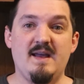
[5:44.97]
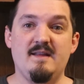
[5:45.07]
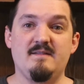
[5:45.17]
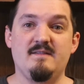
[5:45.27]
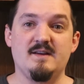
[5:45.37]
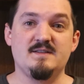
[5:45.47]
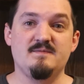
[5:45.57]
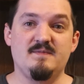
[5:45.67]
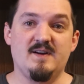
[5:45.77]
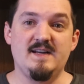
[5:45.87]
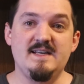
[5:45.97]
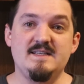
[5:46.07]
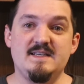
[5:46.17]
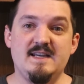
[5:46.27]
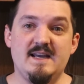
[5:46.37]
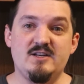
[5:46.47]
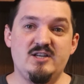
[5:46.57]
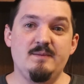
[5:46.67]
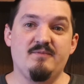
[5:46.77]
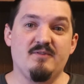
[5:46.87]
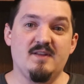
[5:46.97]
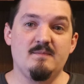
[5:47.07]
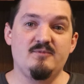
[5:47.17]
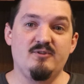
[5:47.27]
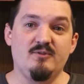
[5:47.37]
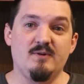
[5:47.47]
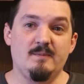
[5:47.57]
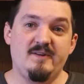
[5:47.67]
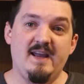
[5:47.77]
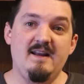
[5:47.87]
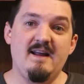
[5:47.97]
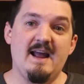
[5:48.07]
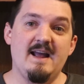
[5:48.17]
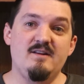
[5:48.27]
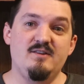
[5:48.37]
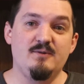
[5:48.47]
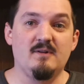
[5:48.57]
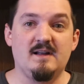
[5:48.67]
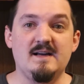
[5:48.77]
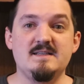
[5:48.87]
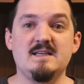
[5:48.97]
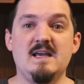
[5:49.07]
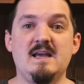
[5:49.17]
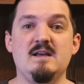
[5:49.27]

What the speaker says: and thus very easy and cheap for them to obtain and utilize.